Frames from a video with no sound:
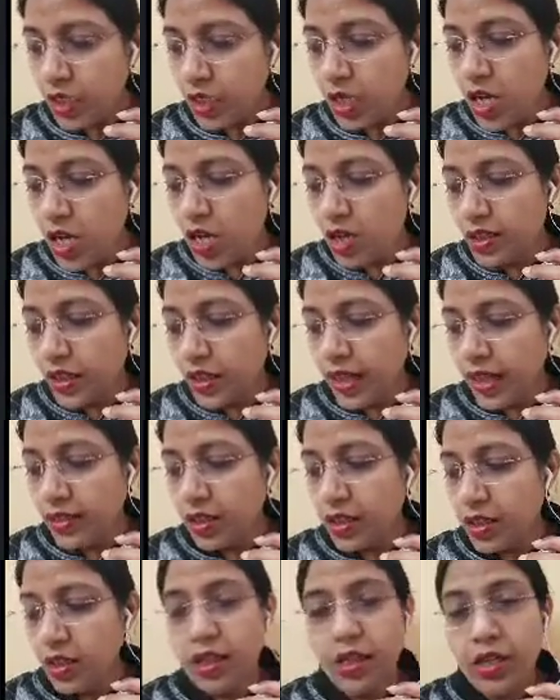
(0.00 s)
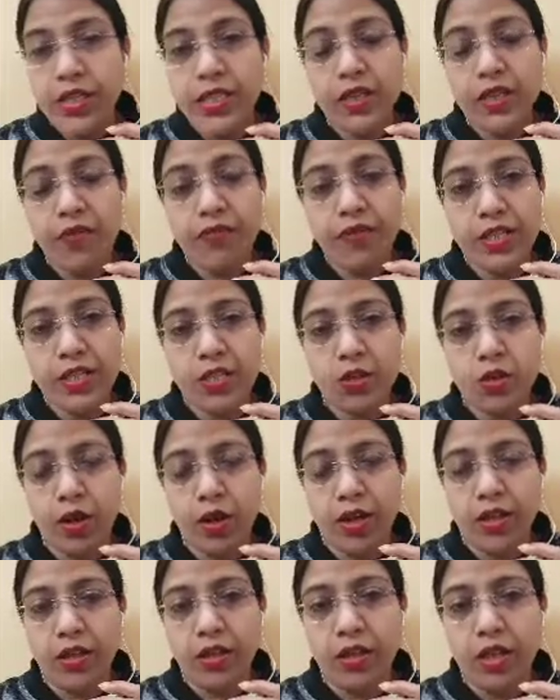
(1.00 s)
Then the defense lawyer,
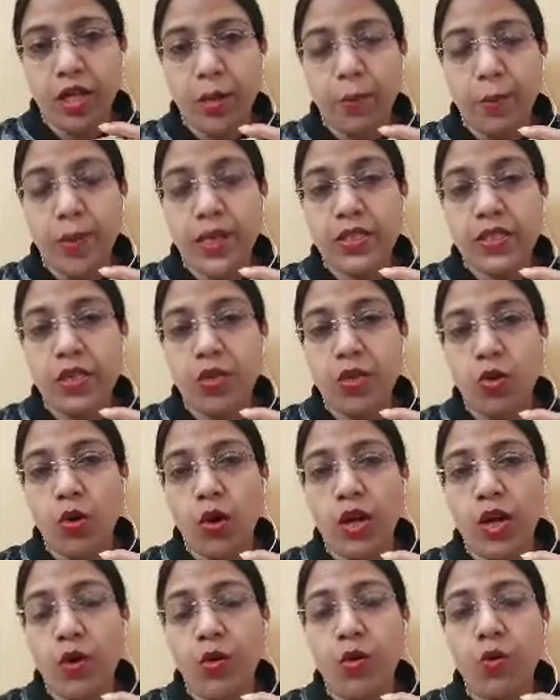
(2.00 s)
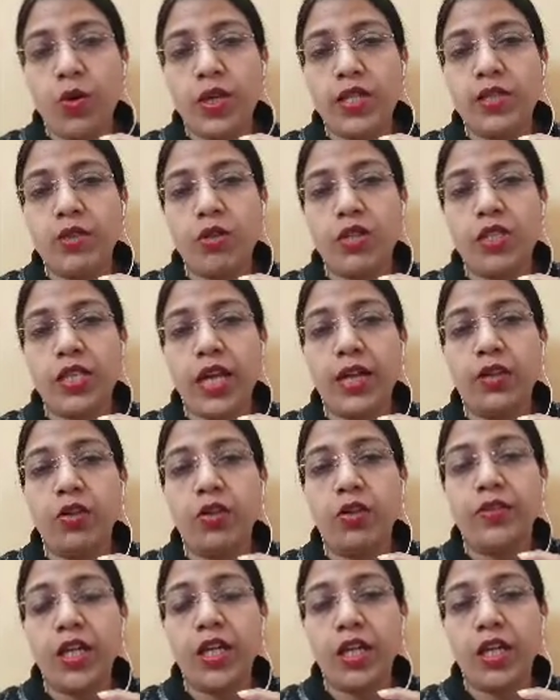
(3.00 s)
means the lawyer who is on side of the
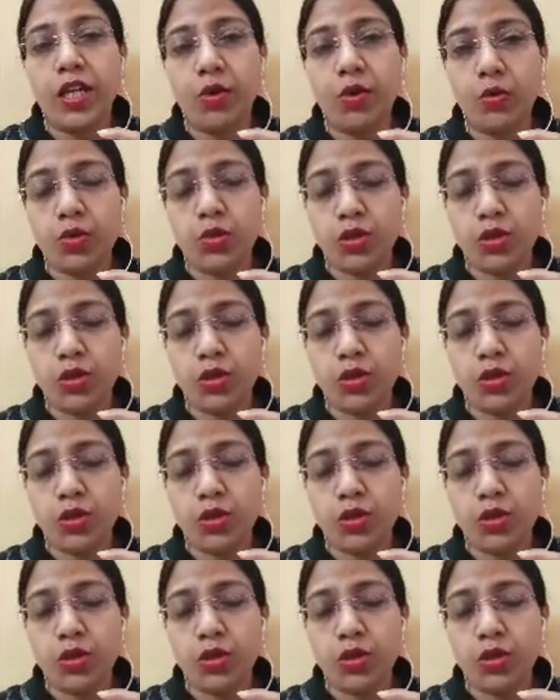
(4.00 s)
accused,